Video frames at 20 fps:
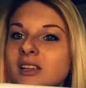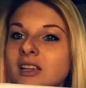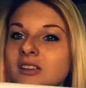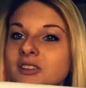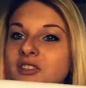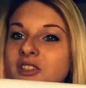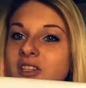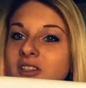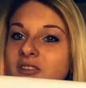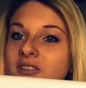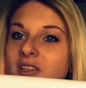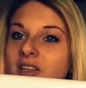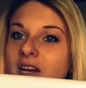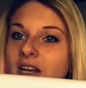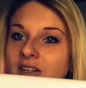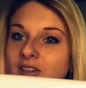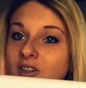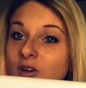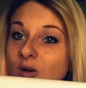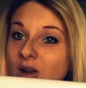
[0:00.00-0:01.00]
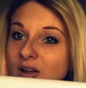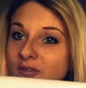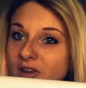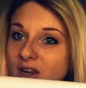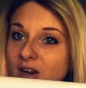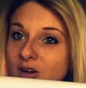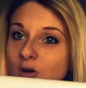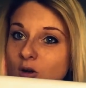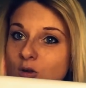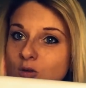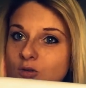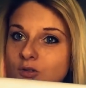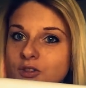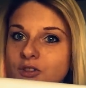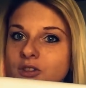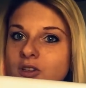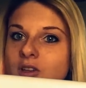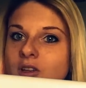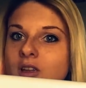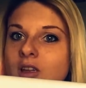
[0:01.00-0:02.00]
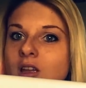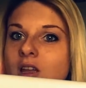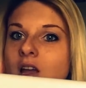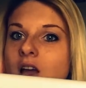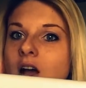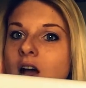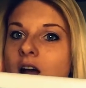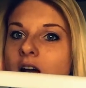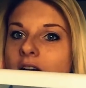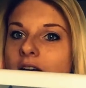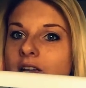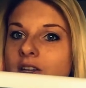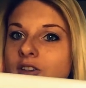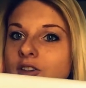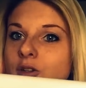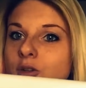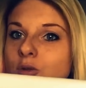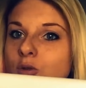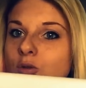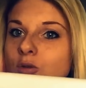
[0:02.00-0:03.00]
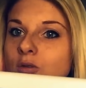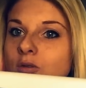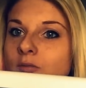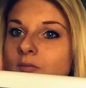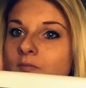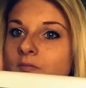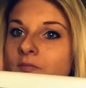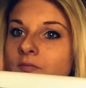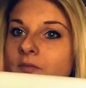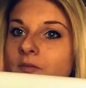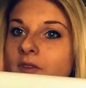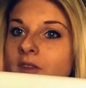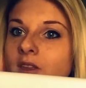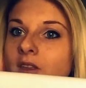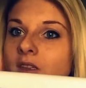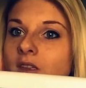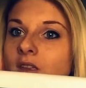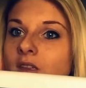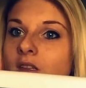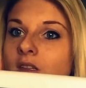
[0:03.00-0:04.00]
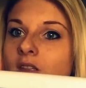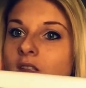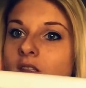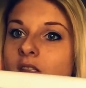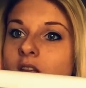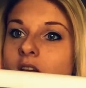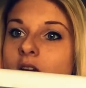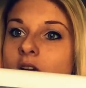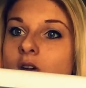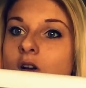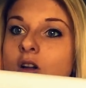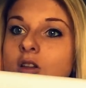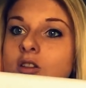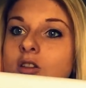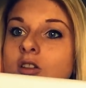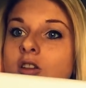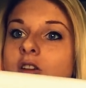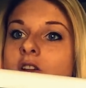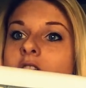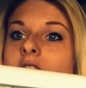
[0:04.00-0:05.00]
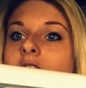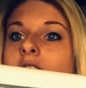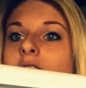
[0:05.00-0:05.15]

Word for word: insist that I don't have air holes, I do. They're all along